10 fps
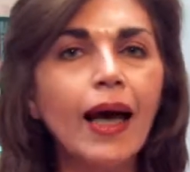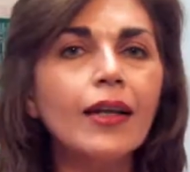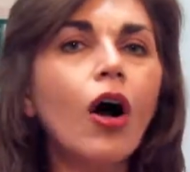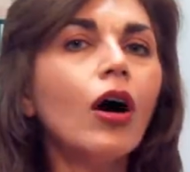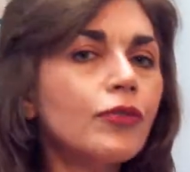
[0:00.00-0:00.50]

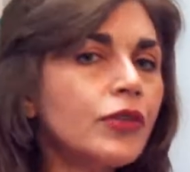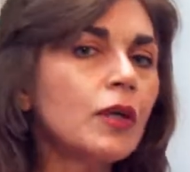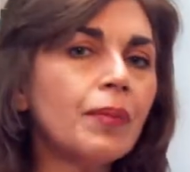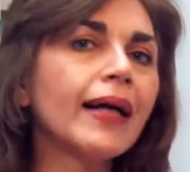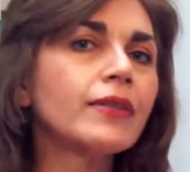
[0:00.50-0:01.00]
And after
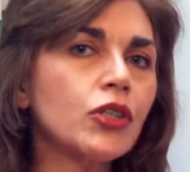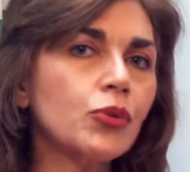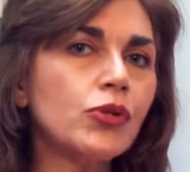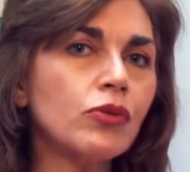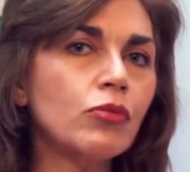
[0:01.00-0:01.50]
the bandage
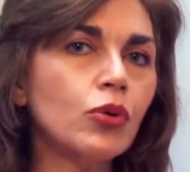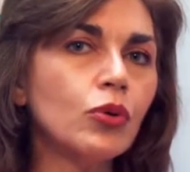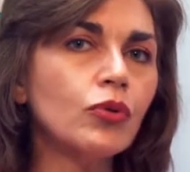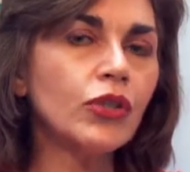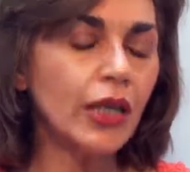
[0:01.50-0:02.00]
was
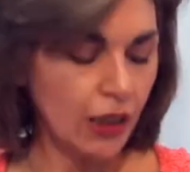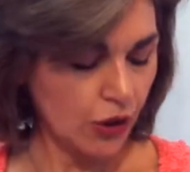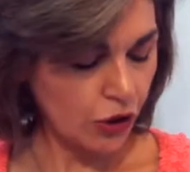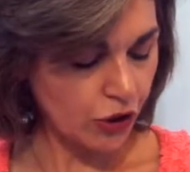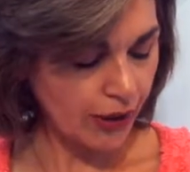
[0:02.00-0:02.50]
removed,
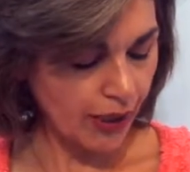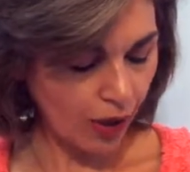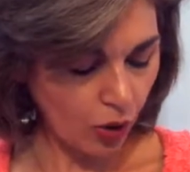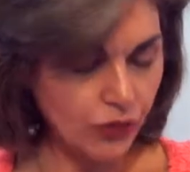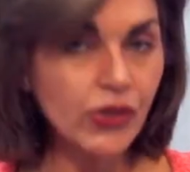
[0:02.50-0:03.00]
she
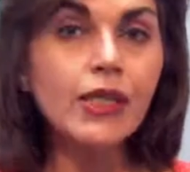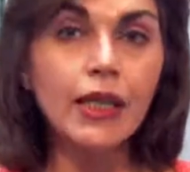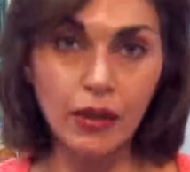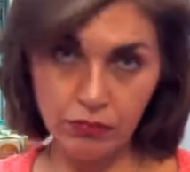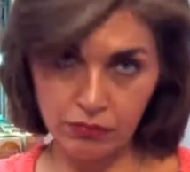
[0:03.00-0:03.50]

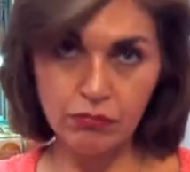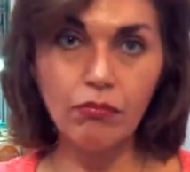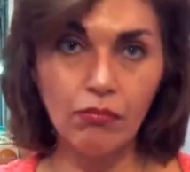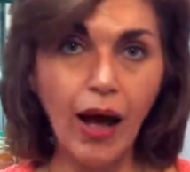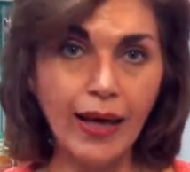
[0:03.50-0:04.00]
obviously
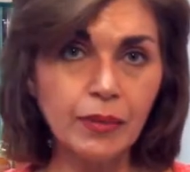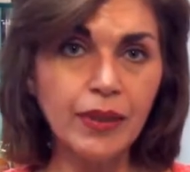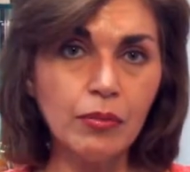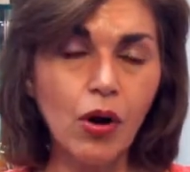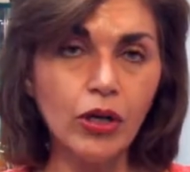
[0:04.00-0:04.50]
had a
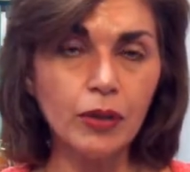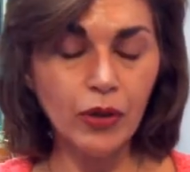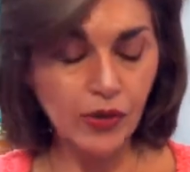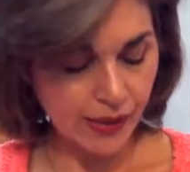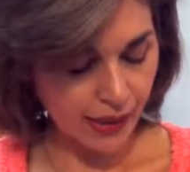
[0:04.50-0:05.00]
big mark
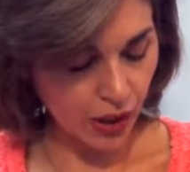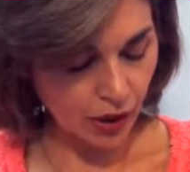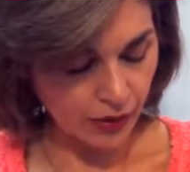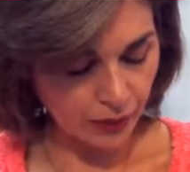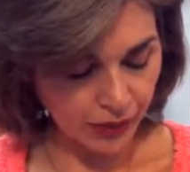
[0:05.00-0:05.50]
because they
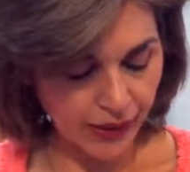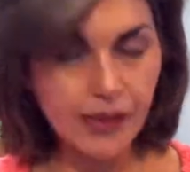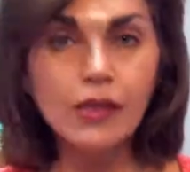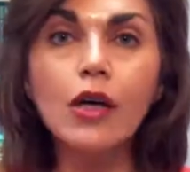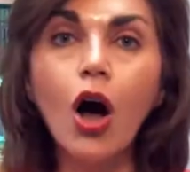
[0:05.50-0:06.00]
cut the
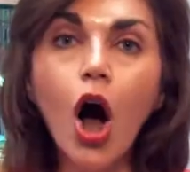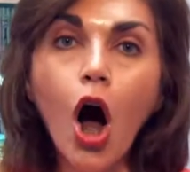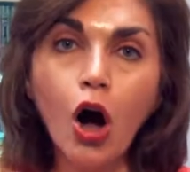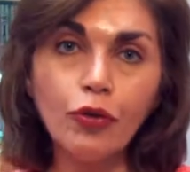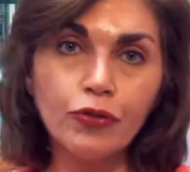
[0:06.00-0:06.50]
breast
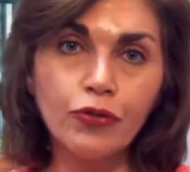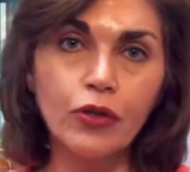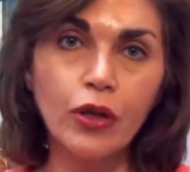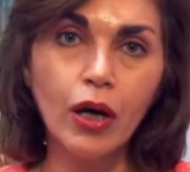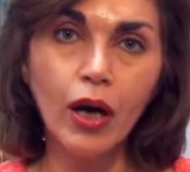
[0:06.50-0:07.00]
half
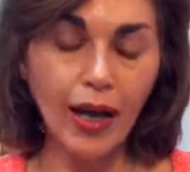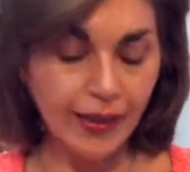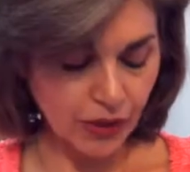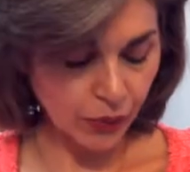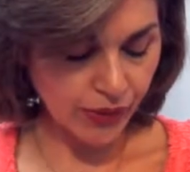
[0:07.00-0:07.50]

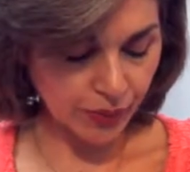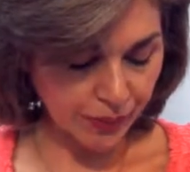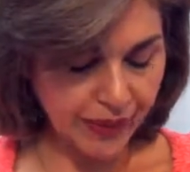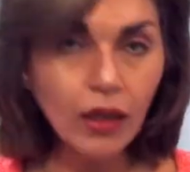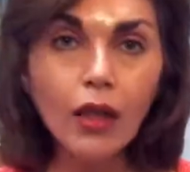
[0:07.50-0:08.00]
and there was a
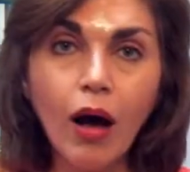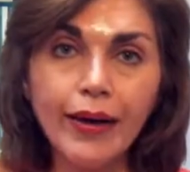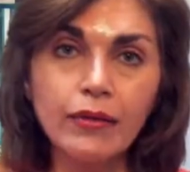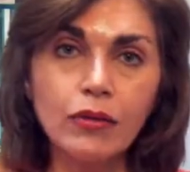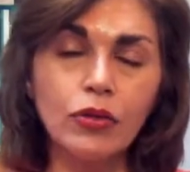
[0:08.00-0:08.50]
big
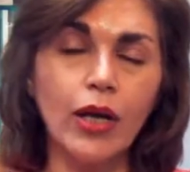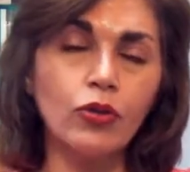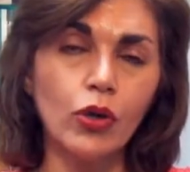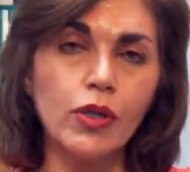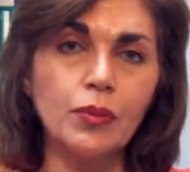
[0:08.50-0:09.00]
line
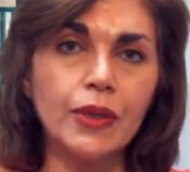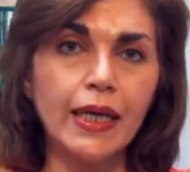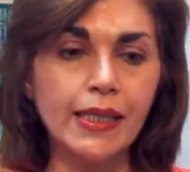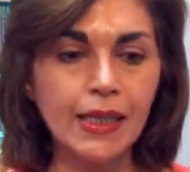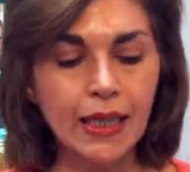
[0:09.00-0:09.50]
across the
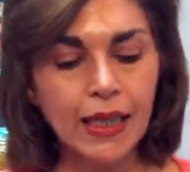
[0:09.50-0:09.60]
breast.